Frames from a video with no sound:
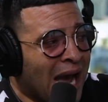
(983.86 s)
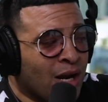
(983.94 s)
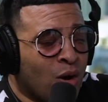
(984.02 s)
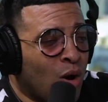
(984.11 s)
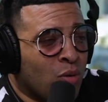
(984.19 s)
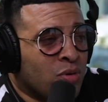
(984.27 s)
I
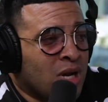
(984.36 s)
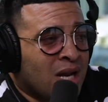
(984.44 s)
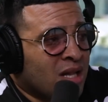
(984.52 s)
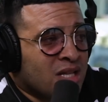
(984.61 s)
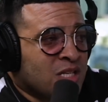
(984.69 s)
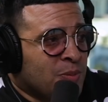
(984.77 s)
don't own
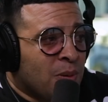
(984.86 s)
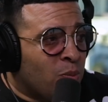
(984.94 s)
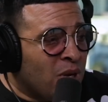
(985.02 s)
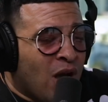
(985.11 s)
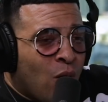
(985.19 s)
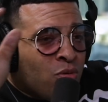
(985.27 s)
none of these people.
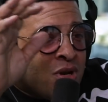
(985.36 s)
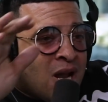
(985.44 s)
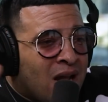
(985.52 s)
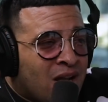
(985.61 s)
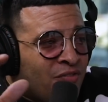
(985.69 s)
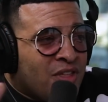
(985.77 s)
We own
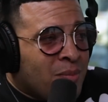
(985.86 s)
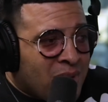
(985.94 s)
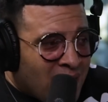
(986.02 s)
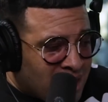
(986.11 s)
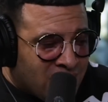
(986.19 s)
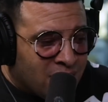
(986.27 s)
none of them
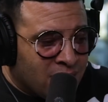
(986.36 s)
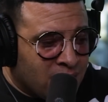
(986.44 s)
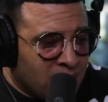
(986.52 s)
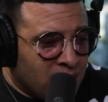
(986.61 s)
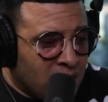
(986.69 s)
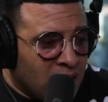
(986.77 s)

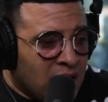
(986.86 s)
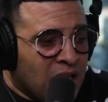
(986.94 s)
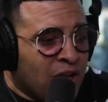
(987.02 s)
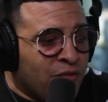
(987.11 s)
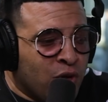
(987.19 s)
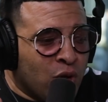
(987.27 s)
nothing.
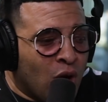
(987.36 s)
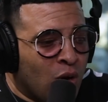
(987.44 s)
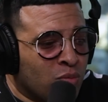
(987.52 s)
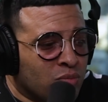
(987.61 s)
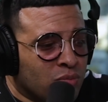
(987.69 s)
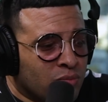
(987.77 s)
If you
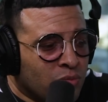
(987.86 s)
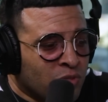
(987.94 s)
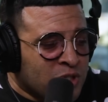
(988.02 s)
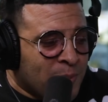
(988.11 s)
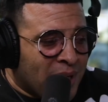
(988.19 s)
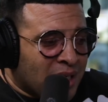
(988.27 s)
don't
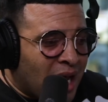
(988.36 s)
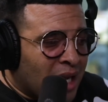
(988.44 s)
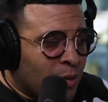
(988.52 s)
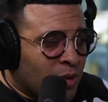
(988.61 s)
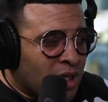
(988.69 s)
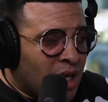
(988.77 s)
respect
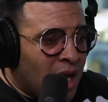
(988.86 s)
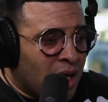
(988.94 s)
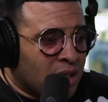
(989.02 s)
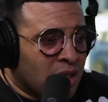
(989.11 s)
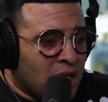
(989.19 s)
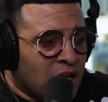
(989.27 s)
Hollywood
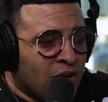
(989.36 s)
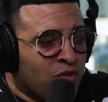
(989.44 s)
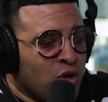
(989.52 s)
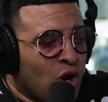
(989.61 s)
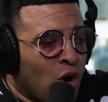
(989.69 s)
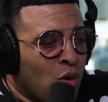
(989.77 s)
Unlocked,
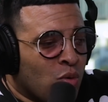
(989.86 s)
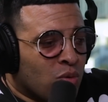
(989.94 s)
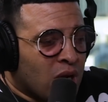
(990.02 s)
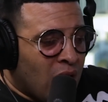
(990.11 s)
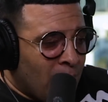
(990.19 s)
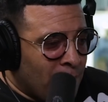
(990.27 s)
if you don't
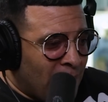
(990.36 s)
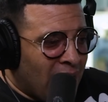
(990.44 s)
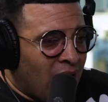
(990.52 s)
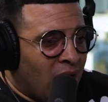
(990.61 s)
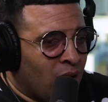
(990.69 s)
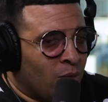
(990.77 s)
come
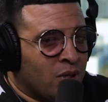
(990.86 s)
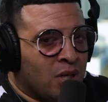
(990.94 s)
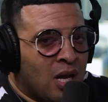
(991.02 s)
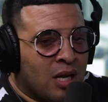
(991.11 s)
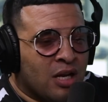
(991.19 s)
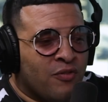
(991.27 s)
by Hollywood
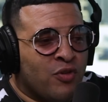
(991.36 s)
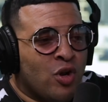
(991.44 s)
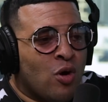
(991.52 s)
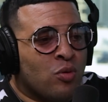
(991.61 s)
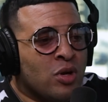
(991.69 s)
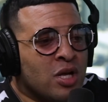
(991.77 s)
Unlocked, if you
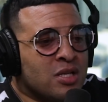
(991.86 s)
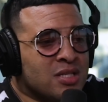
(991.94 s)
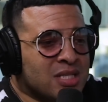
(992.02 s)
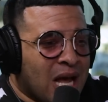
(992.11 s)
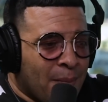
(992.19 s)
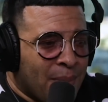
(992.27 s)
don't
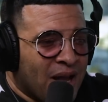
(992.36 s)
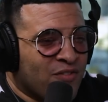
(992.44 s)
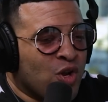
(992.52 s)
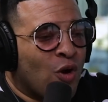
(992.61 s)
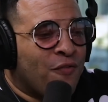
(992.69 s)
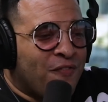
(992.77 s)
stop by,
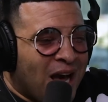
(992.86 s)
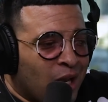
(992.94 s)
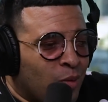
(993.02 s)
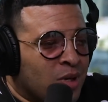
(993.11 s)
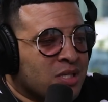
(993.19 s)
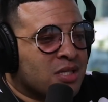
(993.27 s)
if you don't
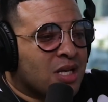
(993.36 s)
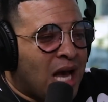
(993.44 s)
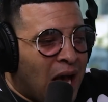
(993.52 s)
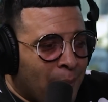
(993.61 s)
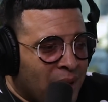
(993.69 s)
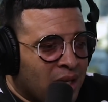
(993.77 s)
follow us,
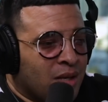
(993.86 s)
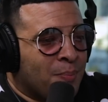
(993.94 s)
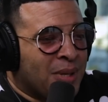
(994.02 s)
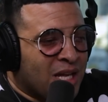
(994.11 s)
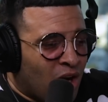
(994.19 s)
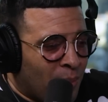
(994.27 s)

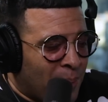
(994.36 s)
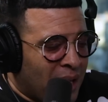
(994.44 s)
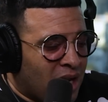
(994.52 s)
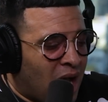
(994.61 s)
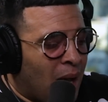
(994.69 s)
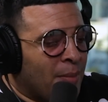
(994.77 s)
comment, be in our
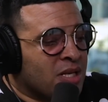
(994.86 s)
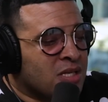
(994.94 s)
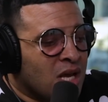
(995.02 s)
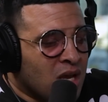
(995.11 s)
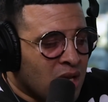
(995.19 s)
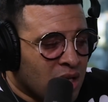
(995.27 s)
pet comments.